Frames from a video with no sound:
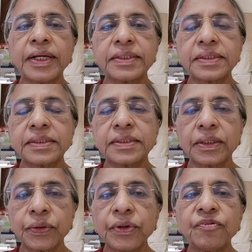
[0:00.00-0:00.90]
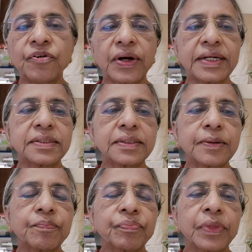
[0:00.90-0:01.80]
is good for us.
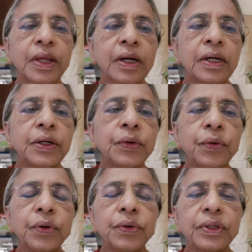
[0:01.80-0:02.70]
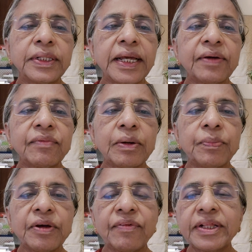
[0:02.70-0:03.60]
No good thing will
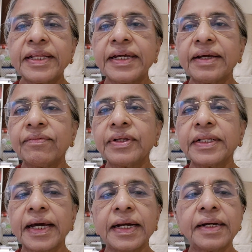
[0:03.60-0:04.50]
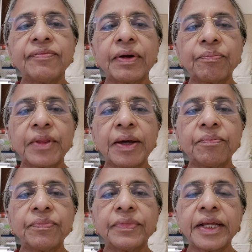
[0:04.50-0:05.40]
be withheld from
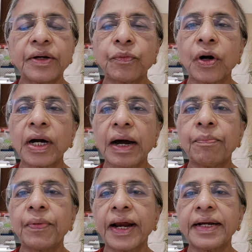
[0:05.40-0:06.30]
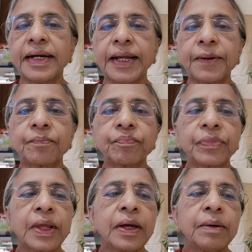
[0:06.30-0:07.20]
them that walk uprightly.
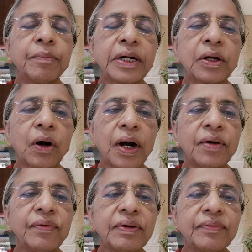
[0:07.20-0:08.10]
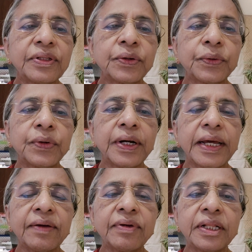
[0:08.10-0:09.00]
But God will withhold
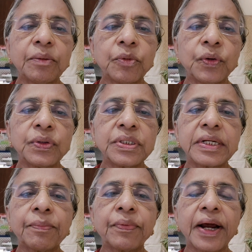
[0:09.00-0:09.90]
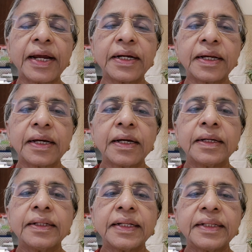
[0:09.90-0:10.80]
even the most upright
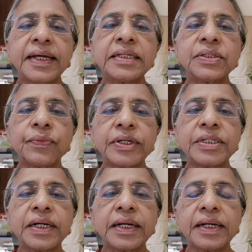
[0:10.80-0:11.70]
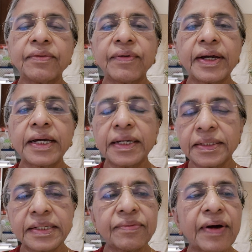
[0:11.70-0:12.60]
the things which in His
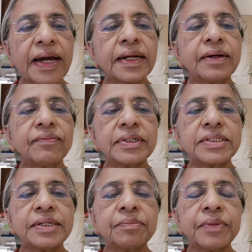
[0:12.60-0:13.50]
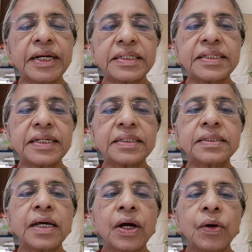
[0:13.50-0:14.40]
divine wisdom He sees
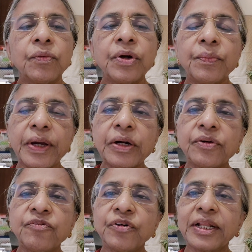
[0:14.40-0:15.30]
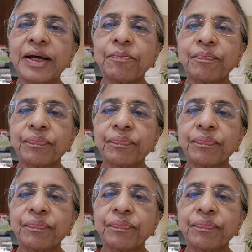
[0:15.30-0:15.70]
wouldn't be good for them.